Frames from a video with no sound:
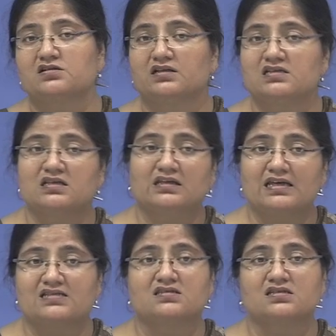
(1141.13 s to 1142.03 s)
They say,
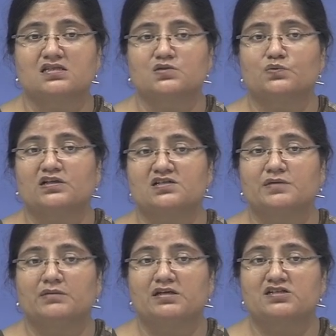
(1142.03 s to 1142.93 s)
yes, this is what is
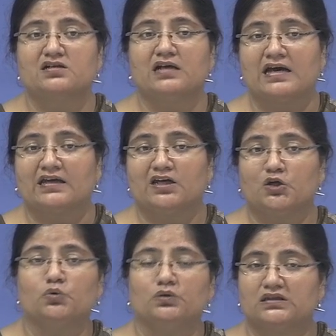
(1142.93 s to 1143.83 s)
being measured, I can
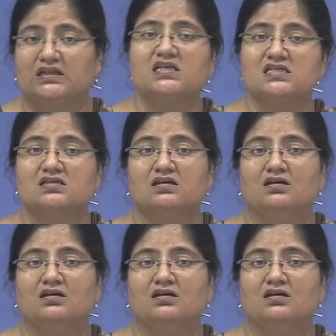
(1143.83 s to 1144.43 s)
do this